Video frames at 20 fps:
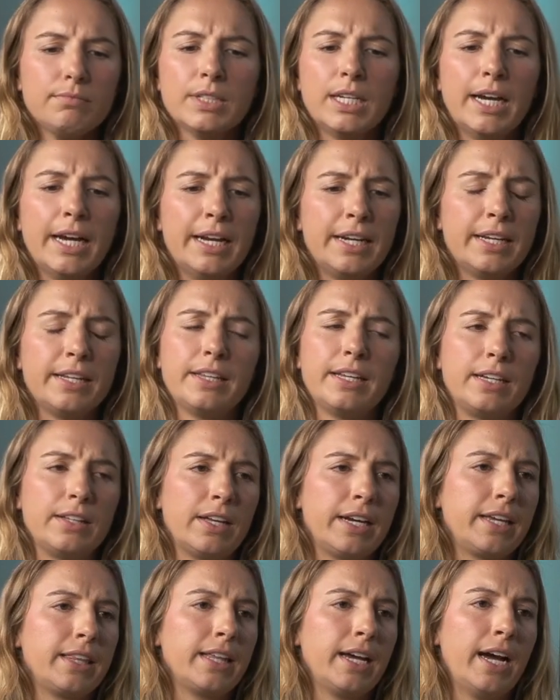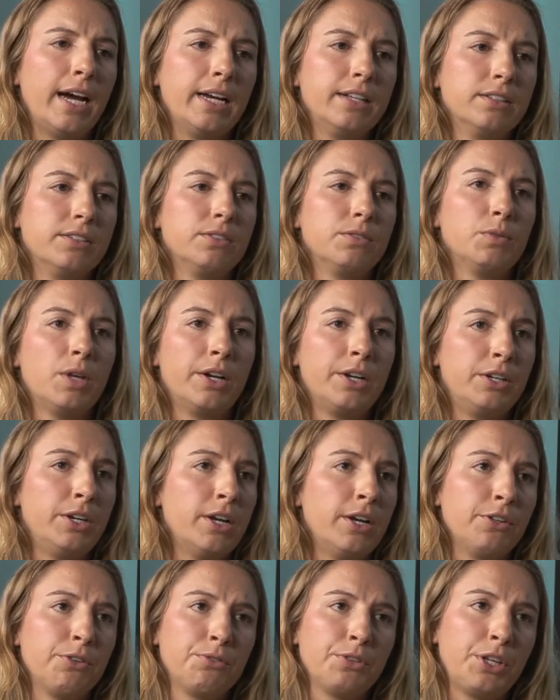Anything like that.
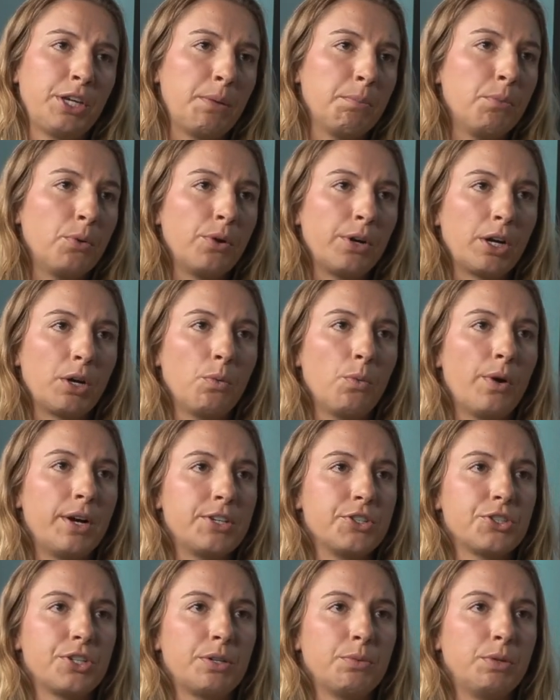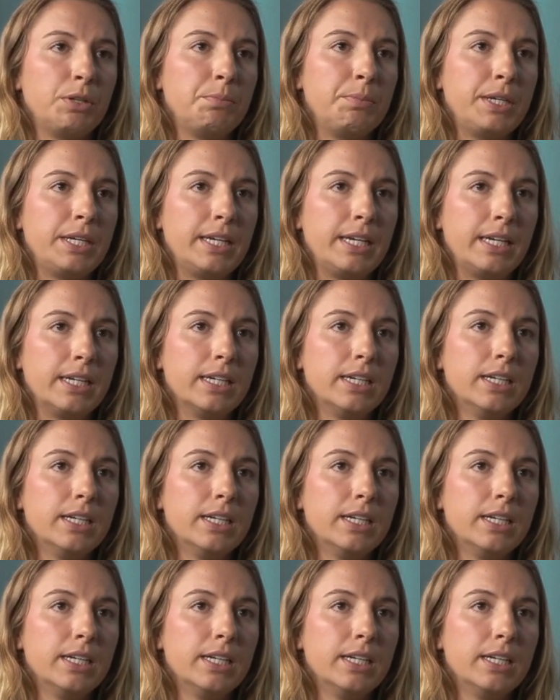Another really important question would be,